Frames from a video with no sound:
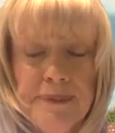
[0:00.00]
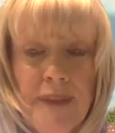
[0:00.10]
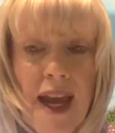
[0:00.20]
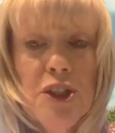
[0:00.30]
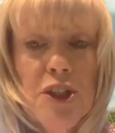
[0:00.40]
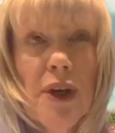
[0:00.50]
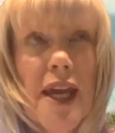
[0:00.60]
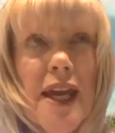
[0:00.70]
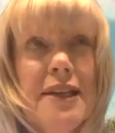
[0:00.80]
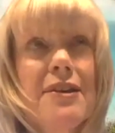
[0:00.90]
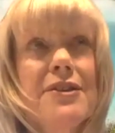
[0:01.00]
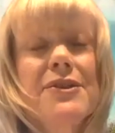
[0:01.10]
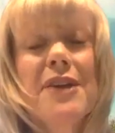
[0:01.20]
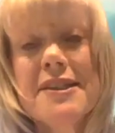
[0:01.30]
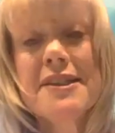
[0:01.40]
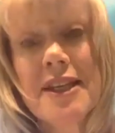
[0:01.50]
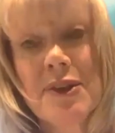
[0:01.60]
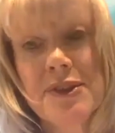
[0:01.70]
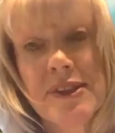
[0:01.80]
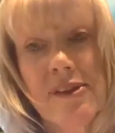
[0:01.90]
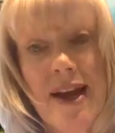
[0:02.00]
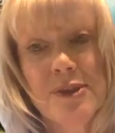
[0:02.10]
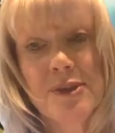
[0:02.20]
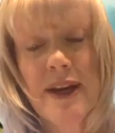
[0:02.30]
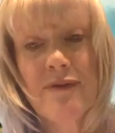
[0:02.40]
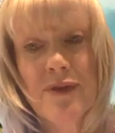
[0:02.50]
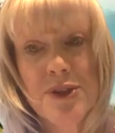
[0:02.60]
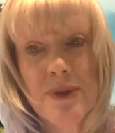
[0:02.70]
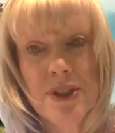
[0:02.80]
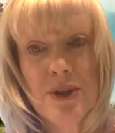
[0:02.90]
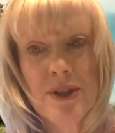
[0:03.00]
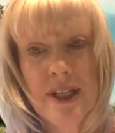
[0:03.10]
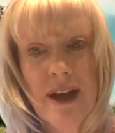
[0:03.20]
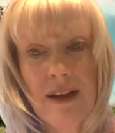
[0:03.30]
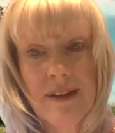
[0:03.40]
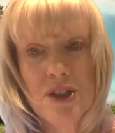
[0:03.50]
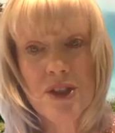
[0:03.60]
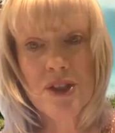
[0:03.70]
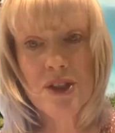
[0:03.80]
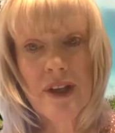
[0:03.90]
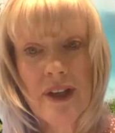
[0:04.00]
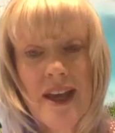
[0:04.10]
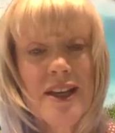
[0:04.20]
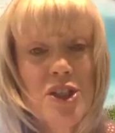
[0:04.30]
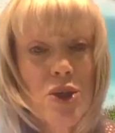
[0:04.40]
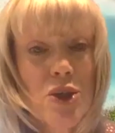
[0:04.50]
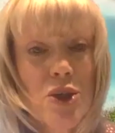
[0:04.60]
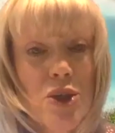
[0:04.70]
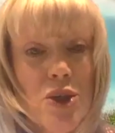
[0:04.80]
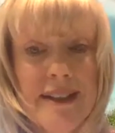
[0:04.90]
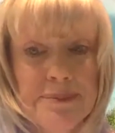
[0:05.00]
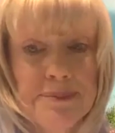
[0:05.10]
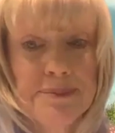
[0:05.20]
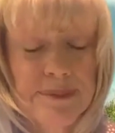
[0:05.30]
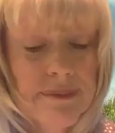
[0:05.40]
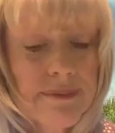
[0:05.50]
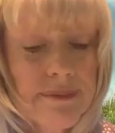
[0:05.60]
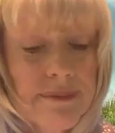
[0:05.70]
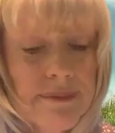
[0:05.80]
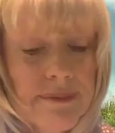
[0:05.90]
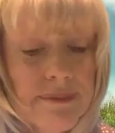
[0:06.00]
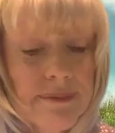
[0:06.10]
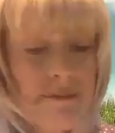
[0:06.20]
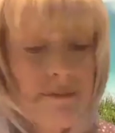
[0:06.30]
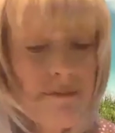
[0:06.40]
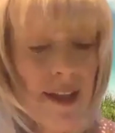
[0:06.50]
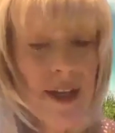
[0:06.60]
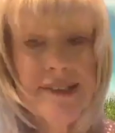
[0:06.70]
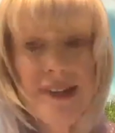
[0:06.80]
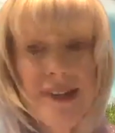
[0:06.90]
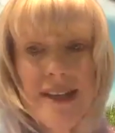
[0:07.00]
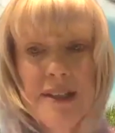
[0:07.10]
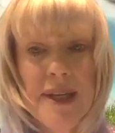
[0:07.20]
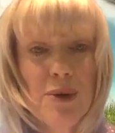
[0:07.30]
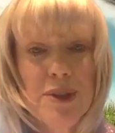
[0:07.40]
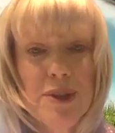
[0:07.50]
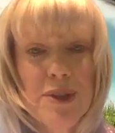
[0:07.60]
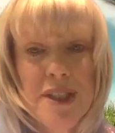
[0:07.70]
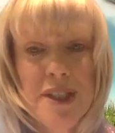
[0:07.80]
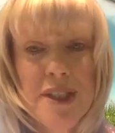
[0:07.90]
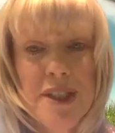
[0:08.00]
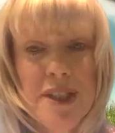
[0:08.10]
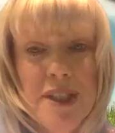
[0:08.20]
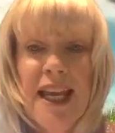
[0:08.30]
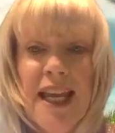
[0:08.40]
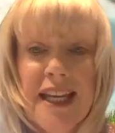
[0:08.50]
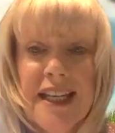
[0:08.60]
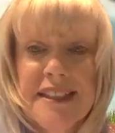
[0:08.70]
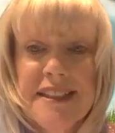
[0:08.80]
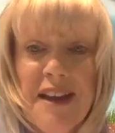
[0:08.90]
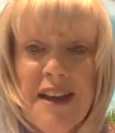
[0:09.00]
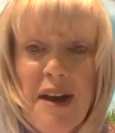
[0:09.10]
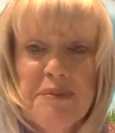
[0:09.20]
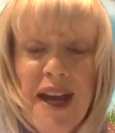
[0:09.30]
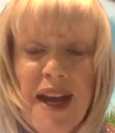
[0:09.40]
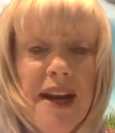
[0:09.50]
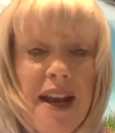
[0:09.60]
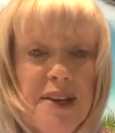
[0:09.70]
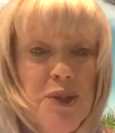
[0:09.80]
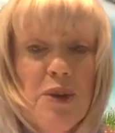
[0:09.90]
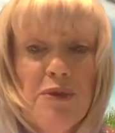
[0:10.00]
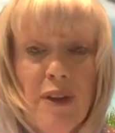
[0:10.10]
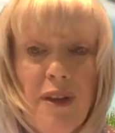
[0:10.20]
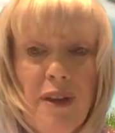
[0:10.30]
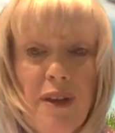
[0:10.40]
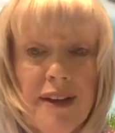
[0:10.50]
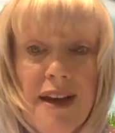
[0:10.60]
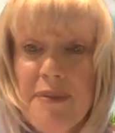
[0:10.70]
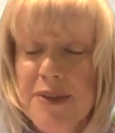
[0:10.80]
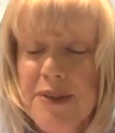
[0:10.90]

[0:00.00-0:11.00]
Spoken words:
I took a study skills class when I first returned to college at age 29. That's when I decided to be an OT. And I'd been out of school for a long time.